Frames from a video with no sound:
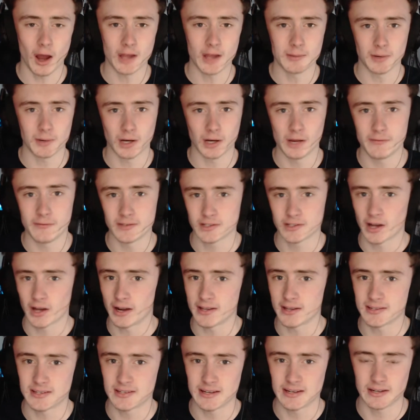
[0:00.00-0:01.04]
of clothing is kind of
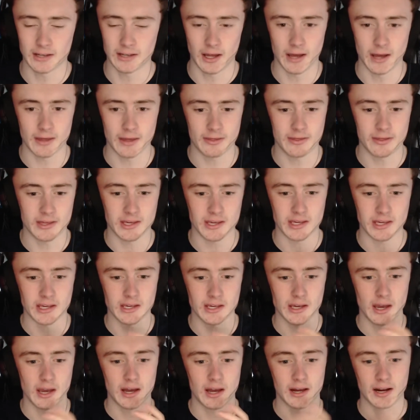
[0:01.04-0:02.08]
seen like the
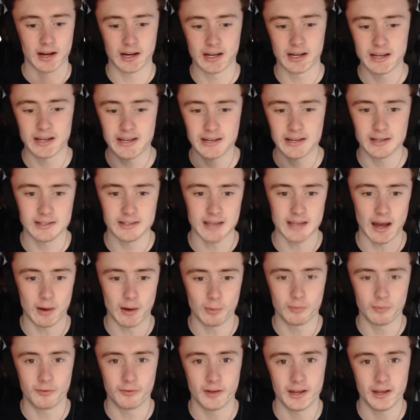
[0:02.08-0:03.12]
cleaner's
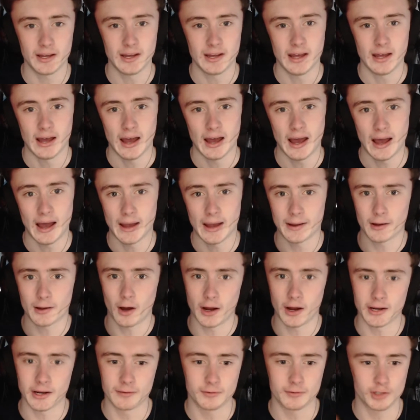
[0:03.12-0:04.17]
outfit and
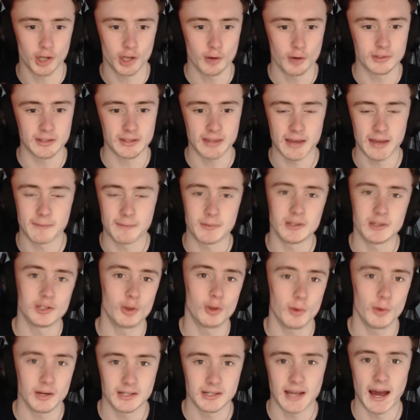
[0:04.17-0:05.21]
kind of shows that they've been
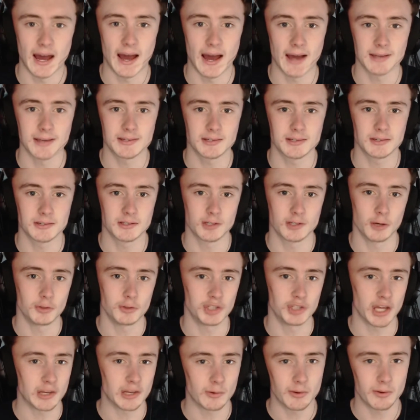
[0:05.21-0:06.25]
doing tasks. So
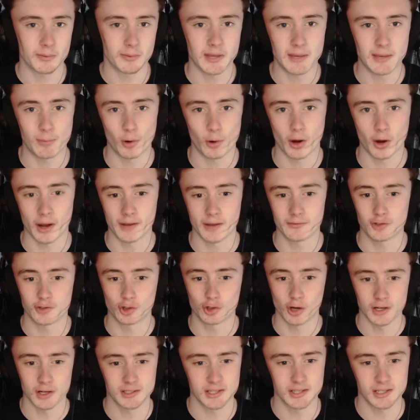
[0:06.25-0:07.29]
genuinely people kind of
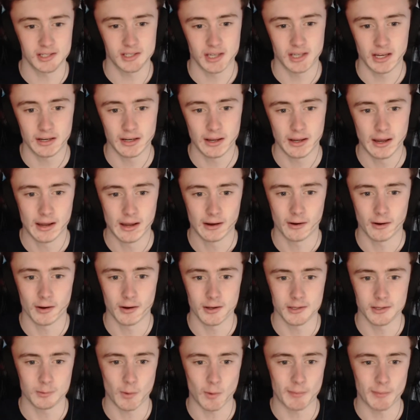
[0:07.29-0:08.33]
trust this skin
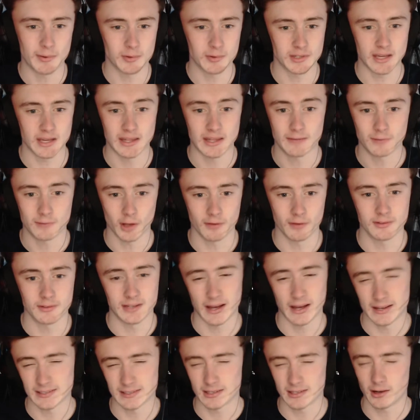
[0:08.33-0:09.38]
because when people say they've done
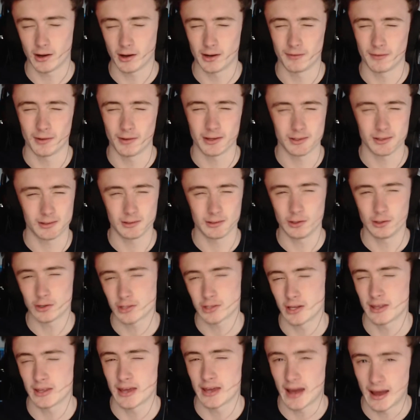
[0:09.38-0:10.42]
tasks, it kind of like looks
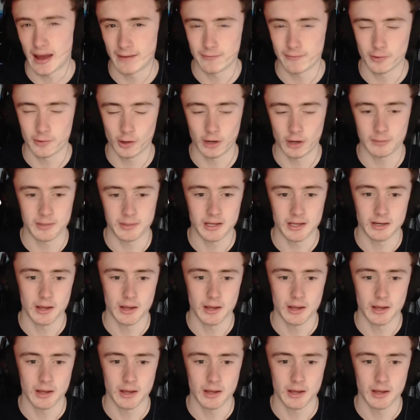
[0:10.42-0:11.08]
like they have, you know what I mean?